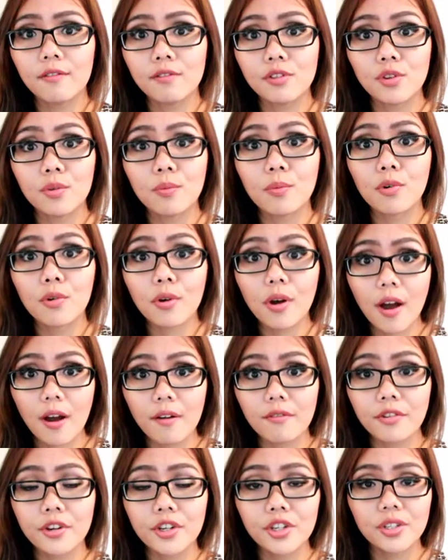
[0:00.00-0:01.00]
gives you more
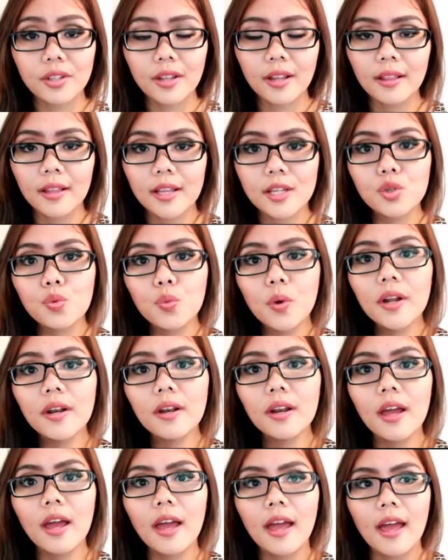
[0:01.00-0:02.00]
coverage than this
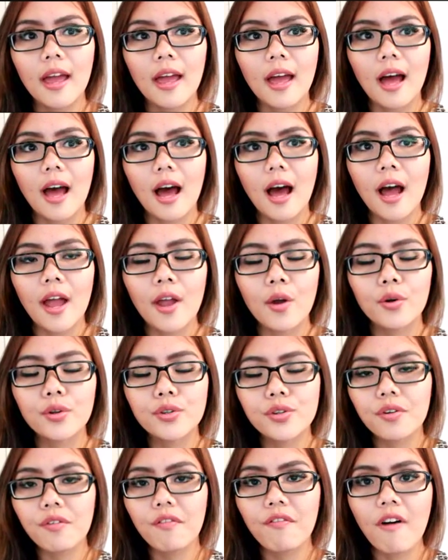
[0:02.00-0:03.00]
one. I
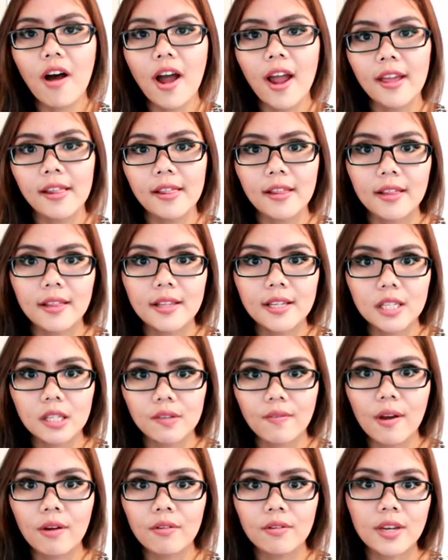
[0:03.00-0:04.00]
also find that
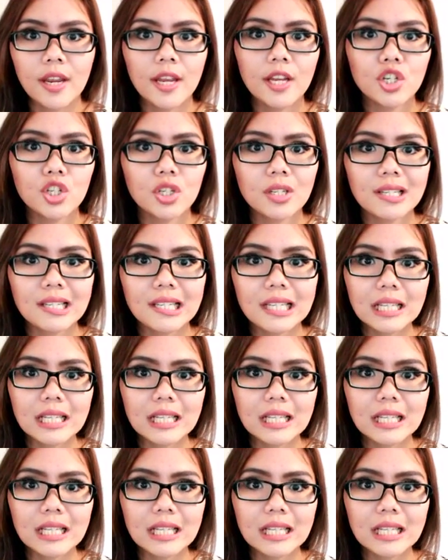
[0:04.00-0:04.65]
this foundation